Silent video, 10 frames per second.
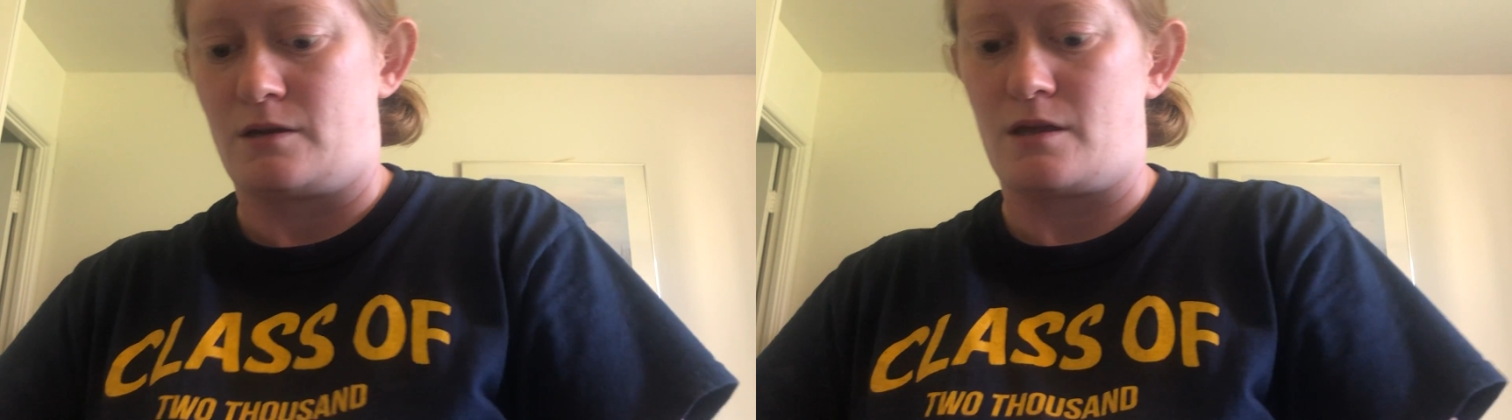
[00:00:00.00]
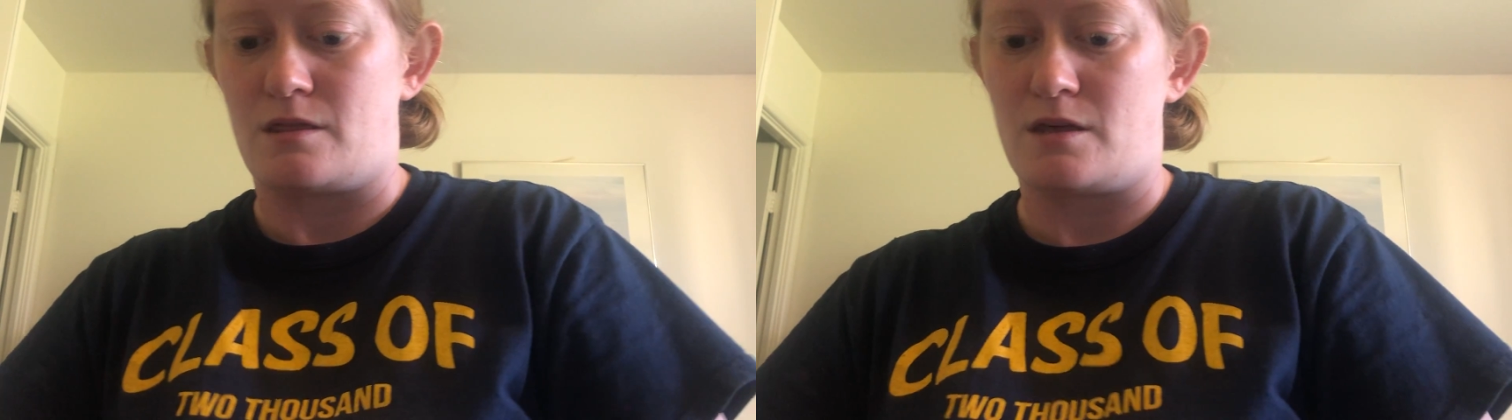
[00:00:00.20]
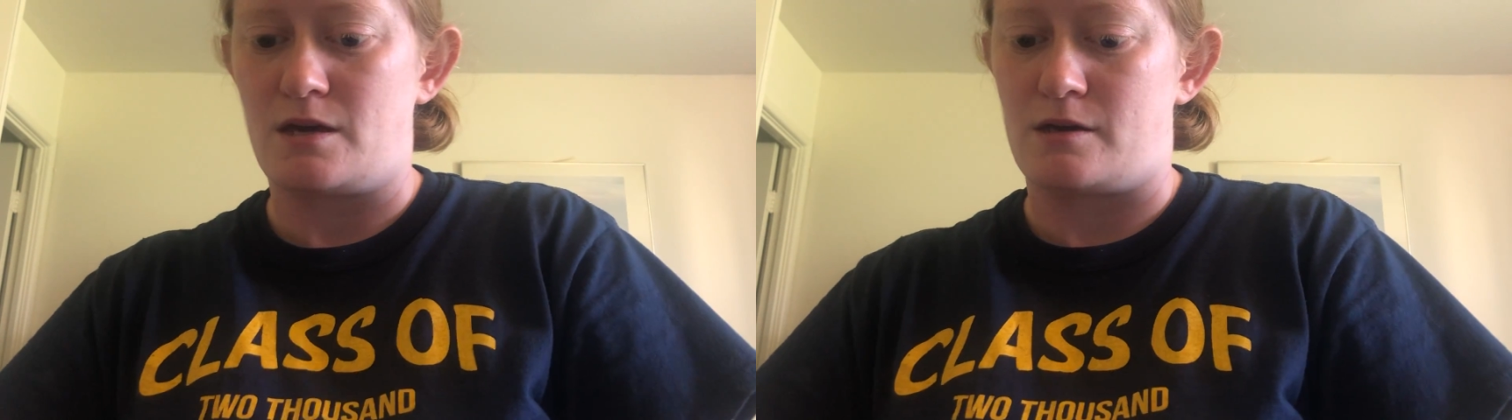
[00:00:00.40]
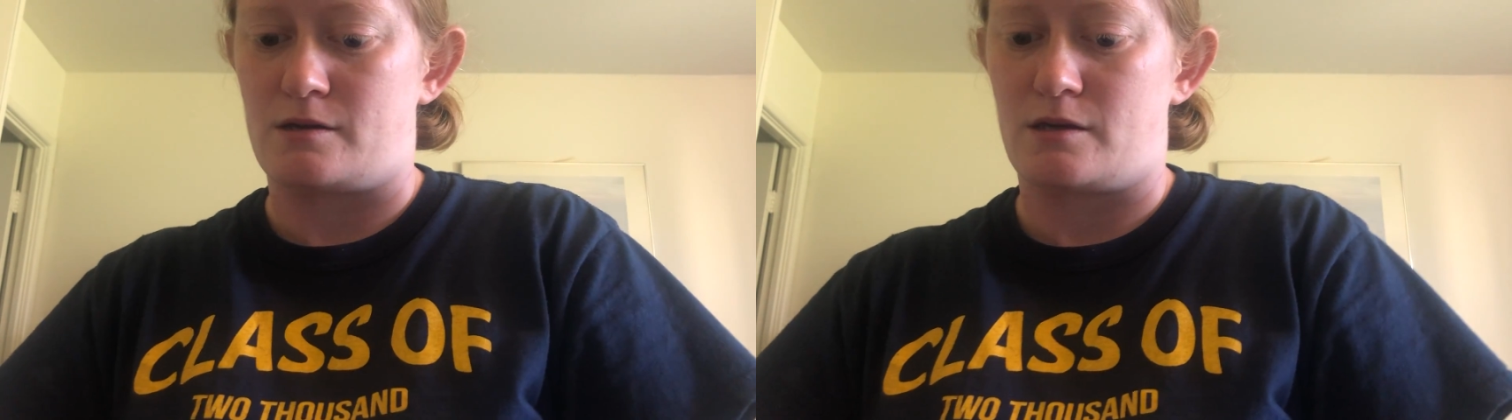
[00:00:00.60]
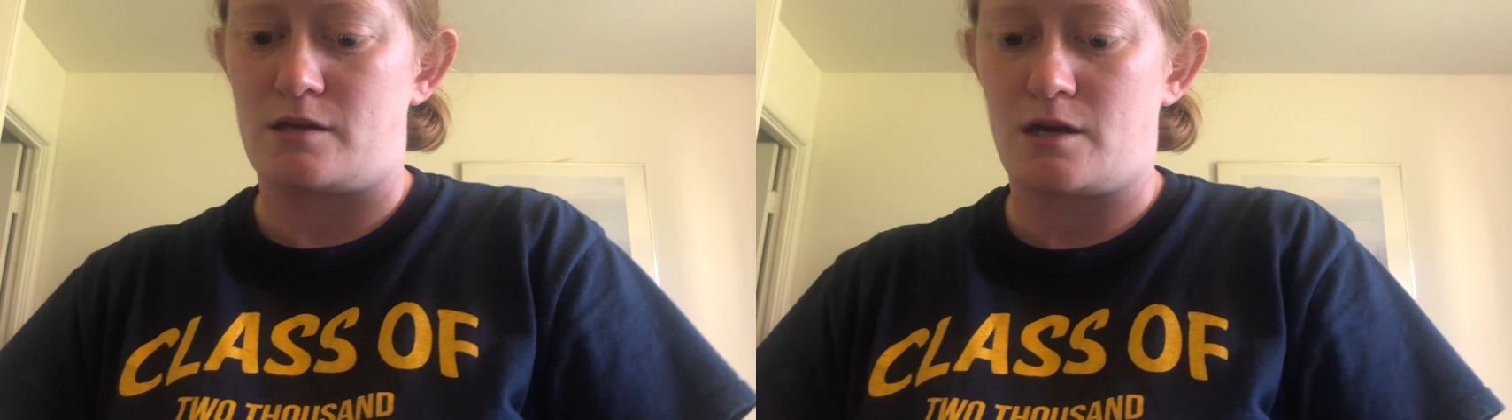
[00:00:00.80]
And then
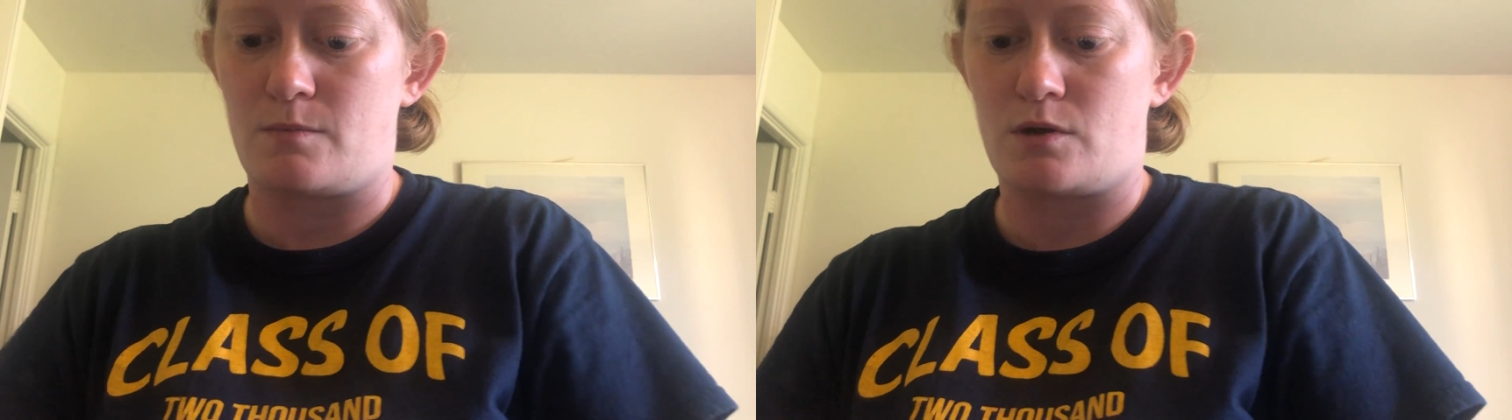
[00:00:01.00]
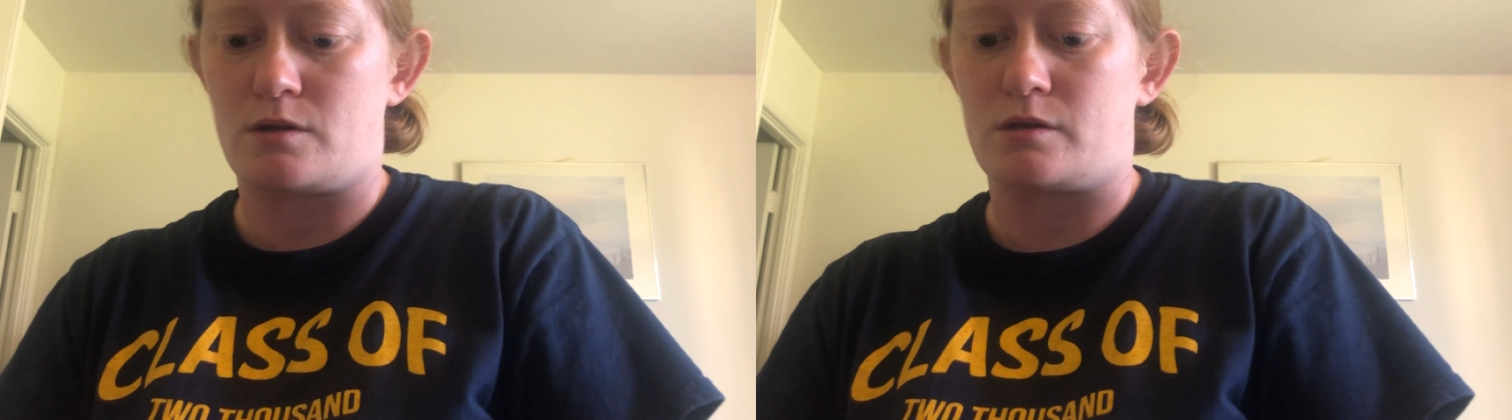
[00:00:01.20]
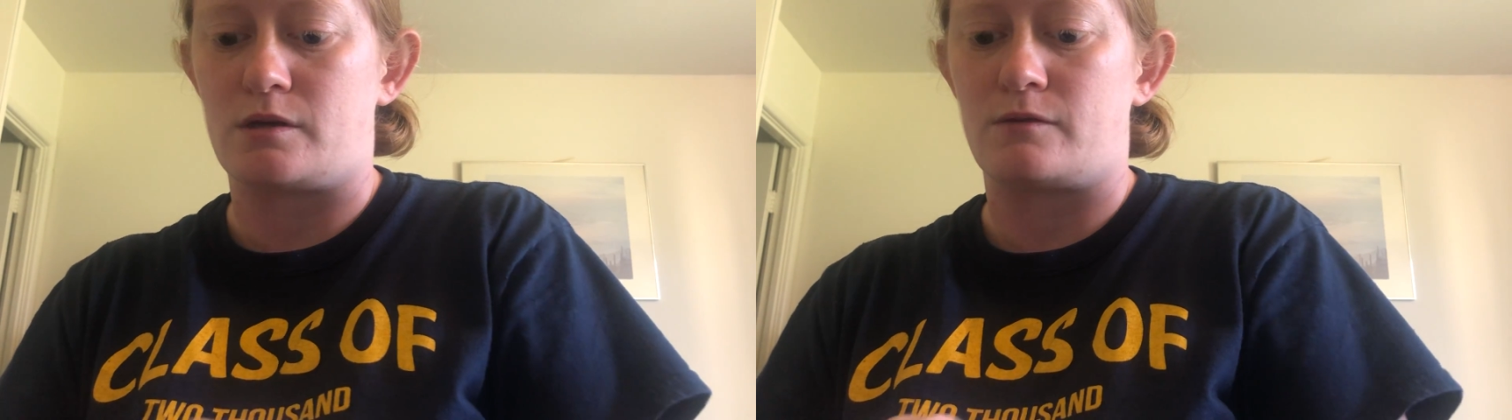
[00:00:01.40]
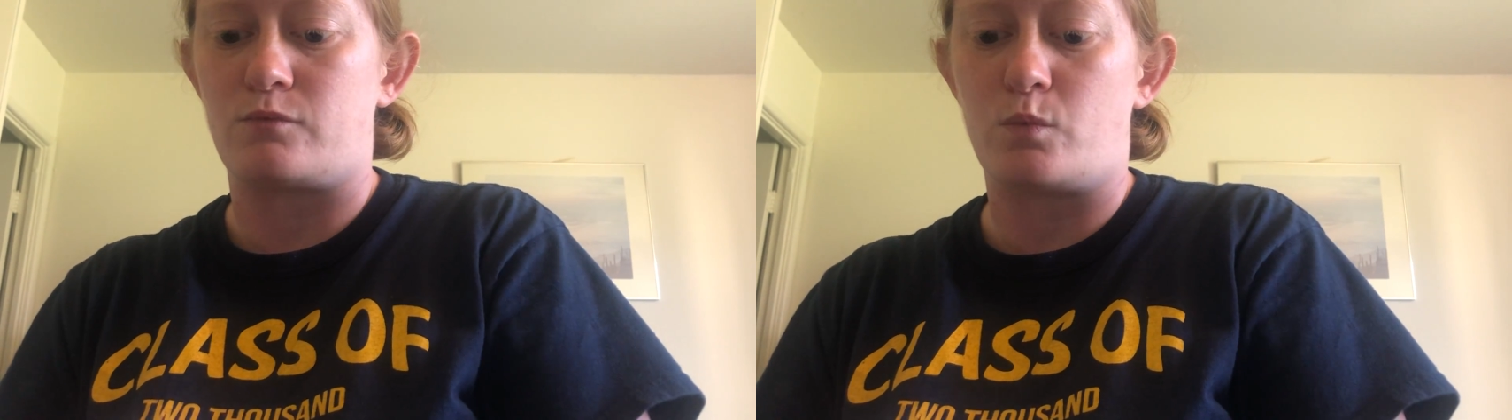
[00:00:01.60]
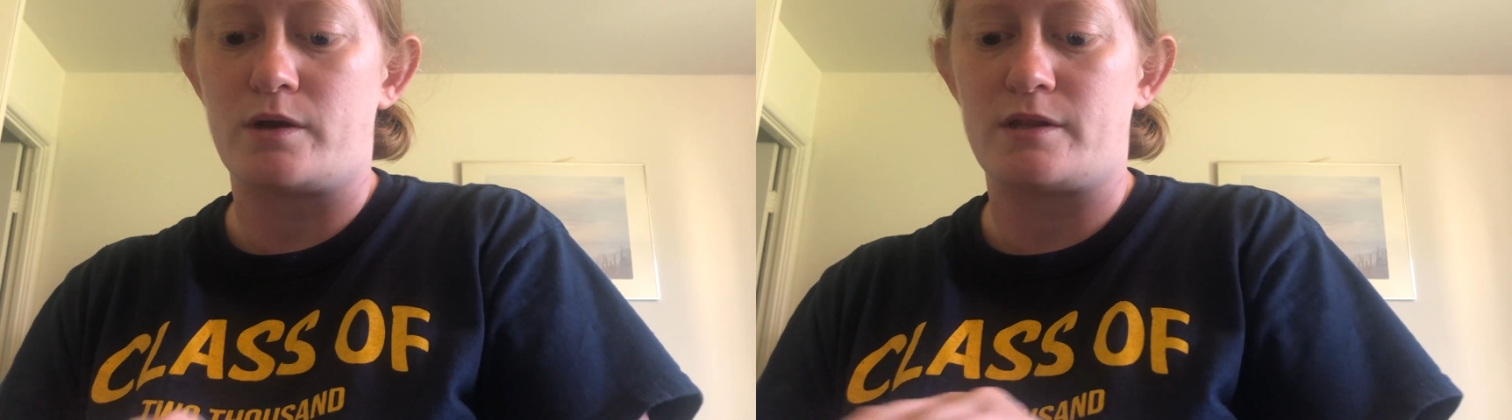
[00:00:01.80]
I think I'm gonna leave
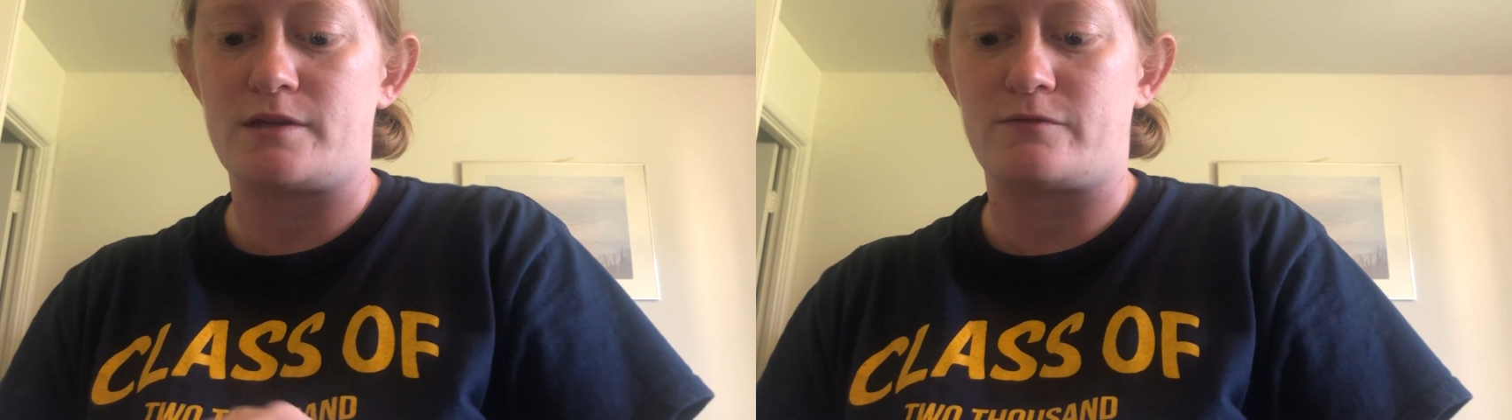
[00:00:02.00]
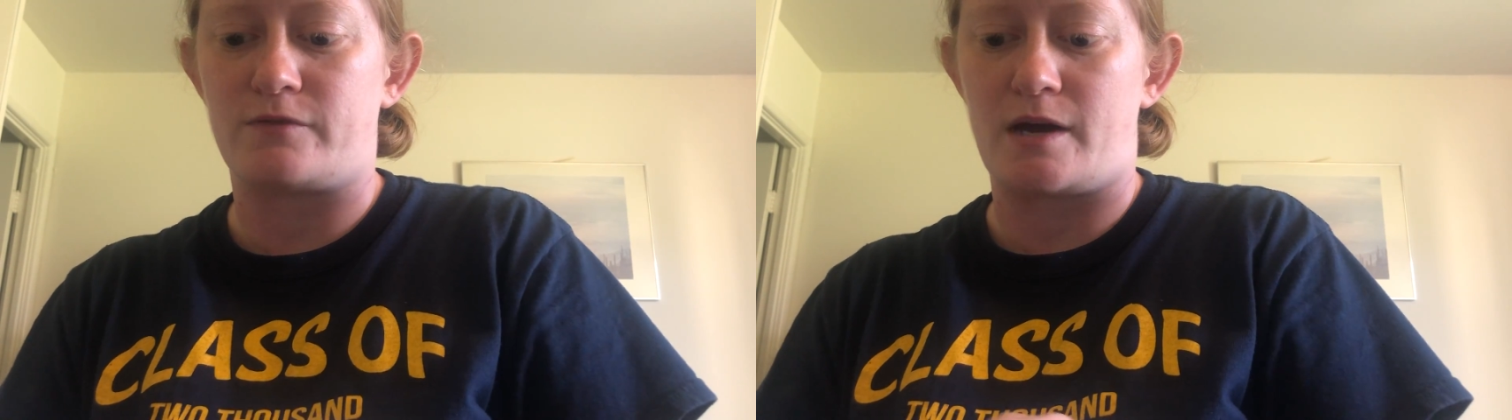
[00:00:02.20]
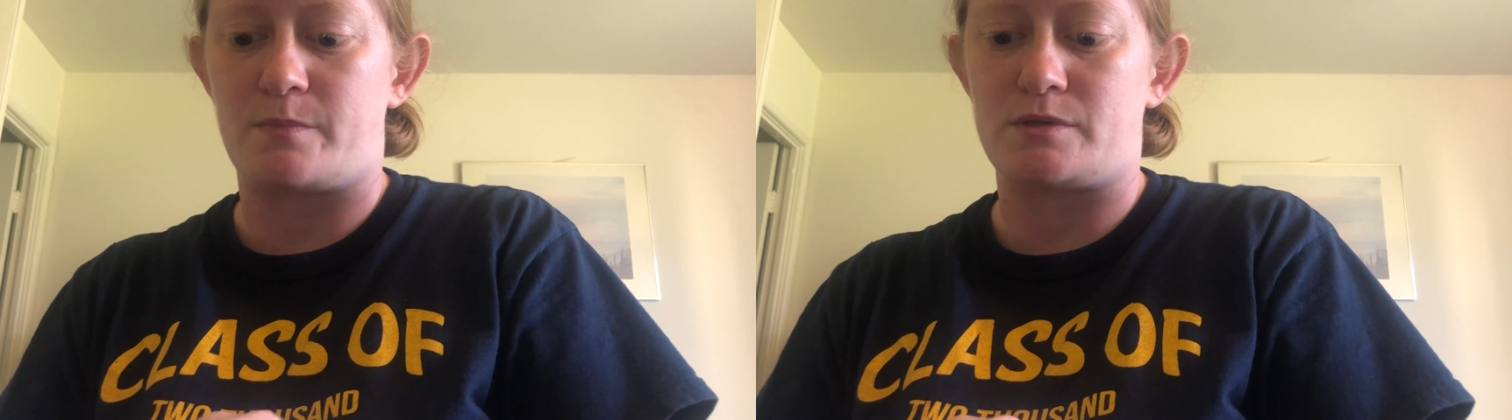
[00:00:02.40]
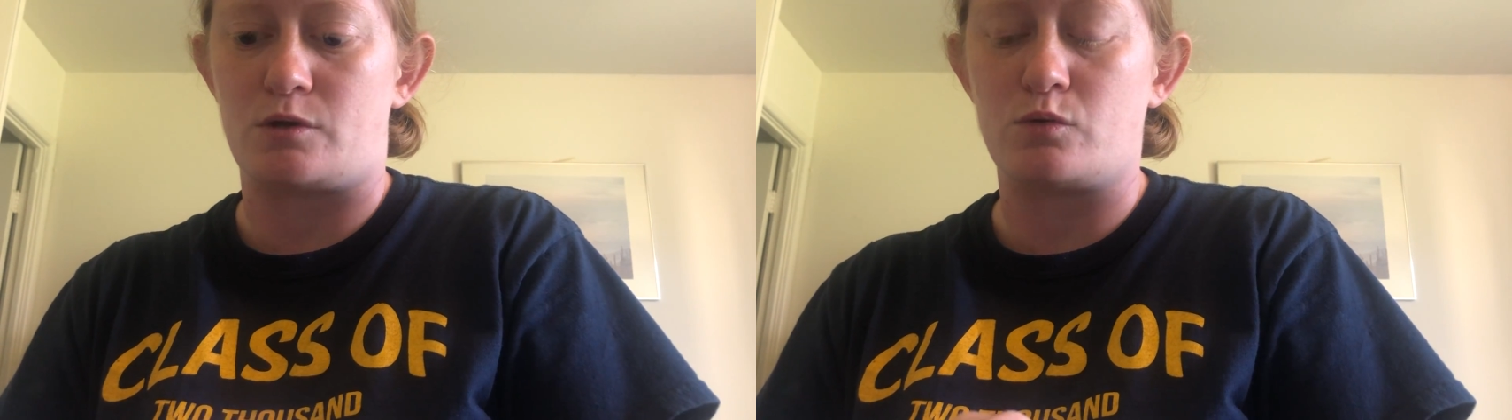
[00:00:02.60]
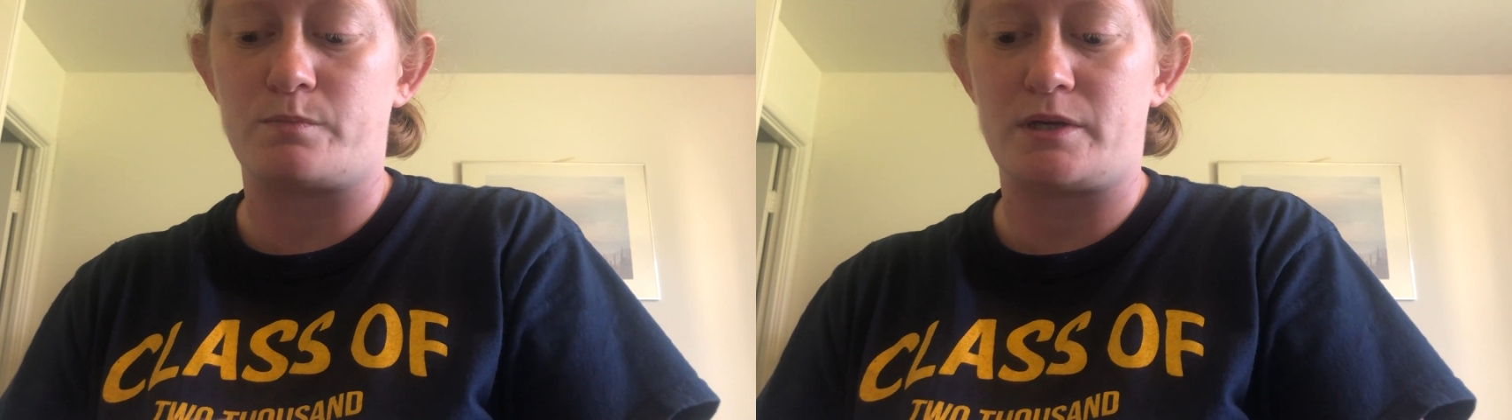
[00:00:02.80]
one of these flaps
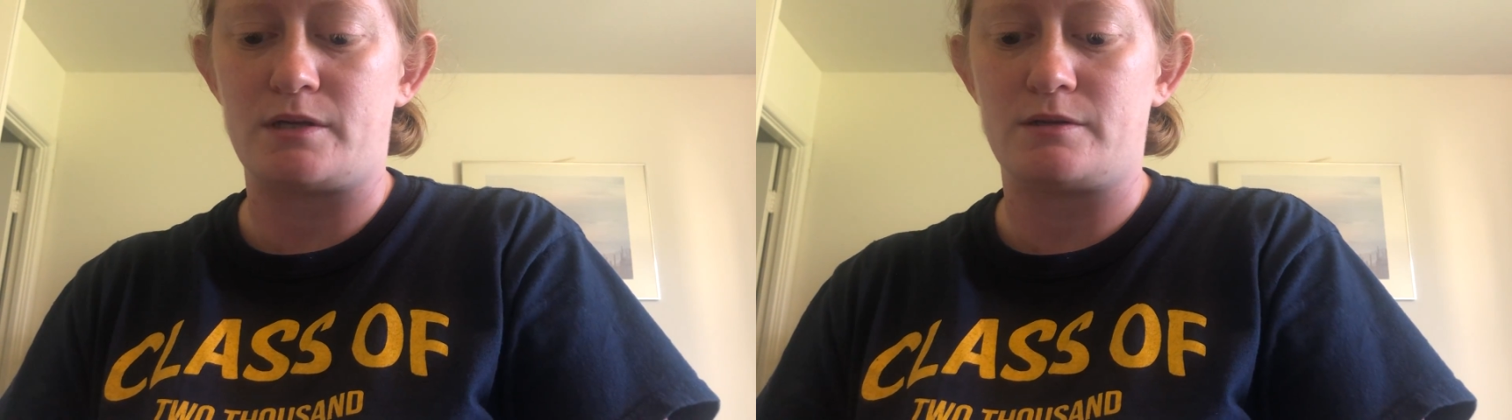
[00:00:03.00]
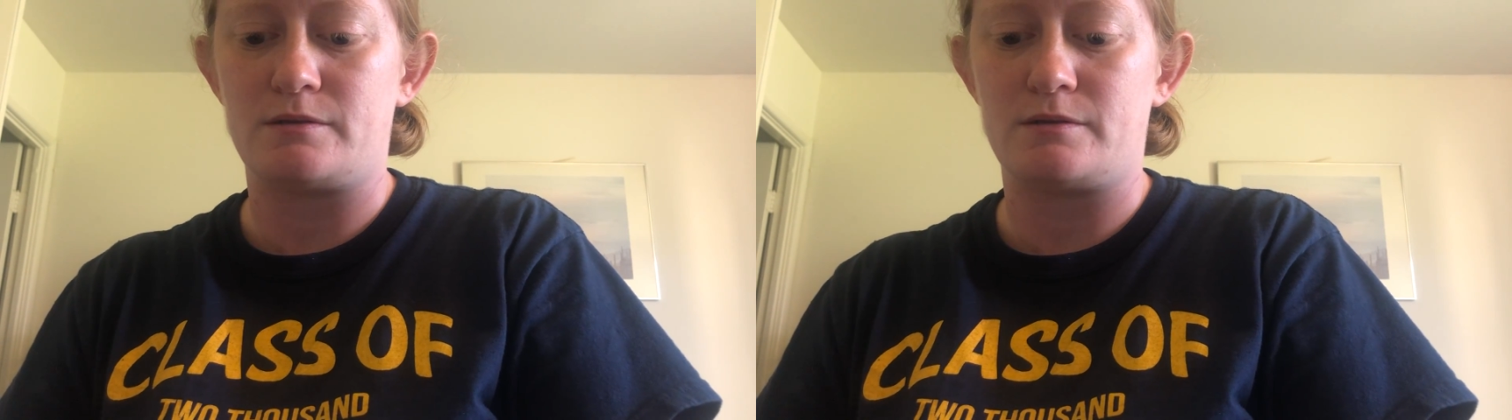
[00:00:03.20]
open